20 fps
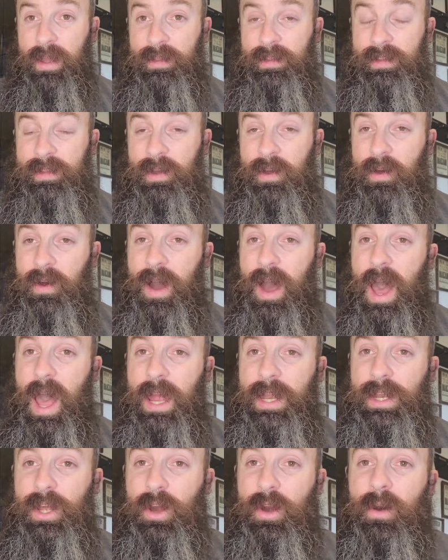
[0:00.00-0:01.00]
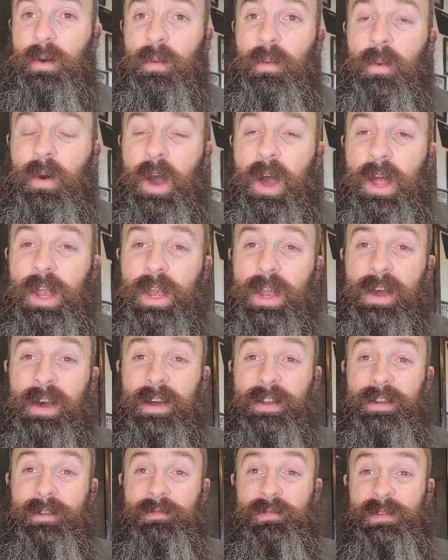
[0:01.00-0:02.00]
so I know
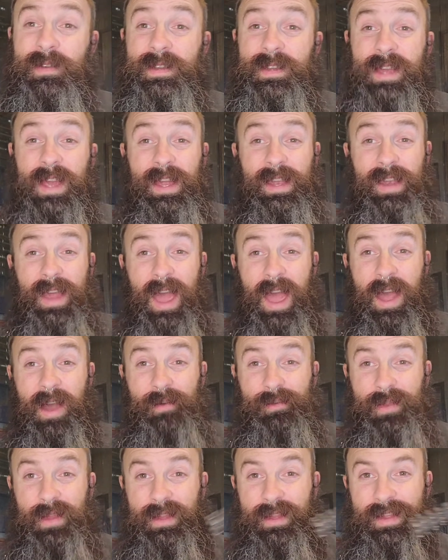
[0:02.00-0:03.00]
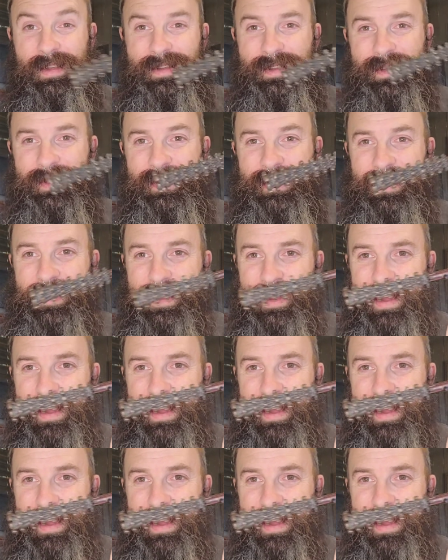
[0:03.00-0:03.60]
100% now that this